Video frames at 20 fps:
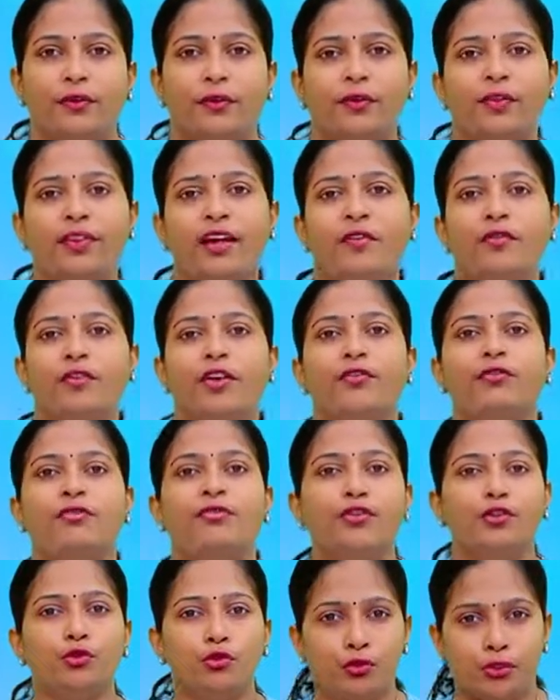So there were
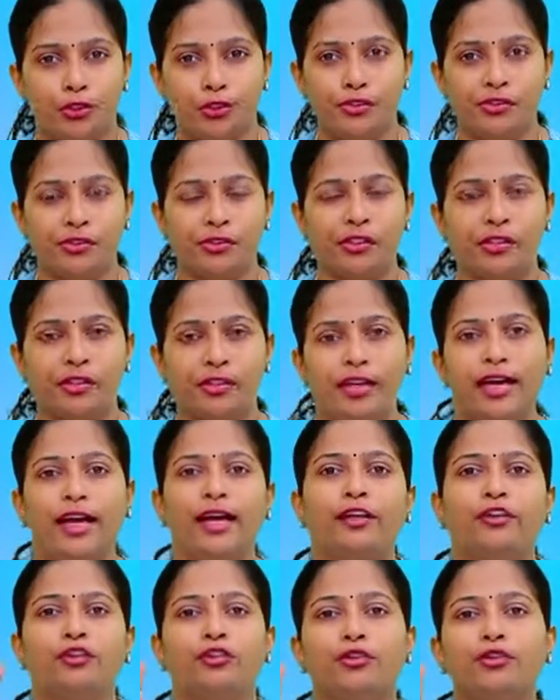few children
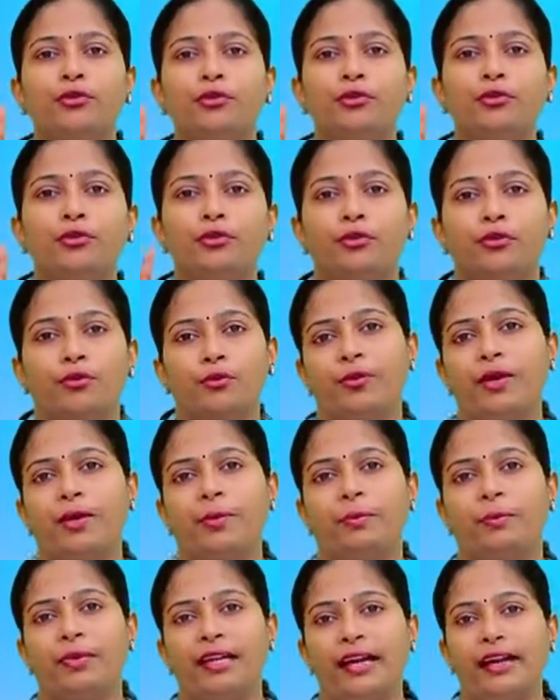and two
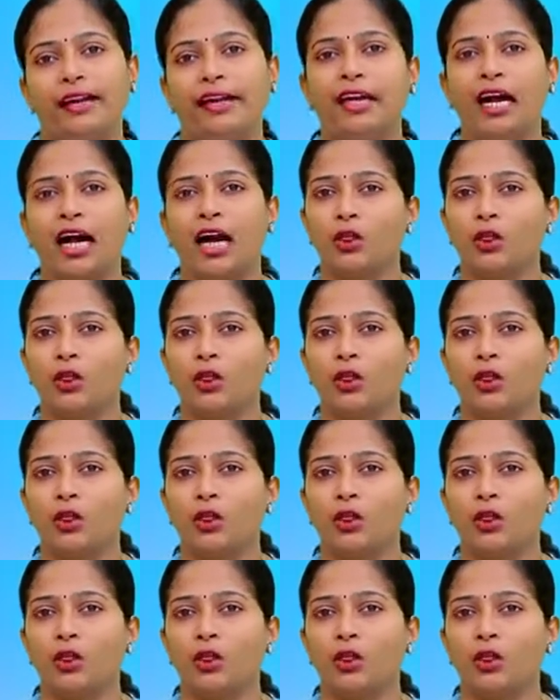were playing,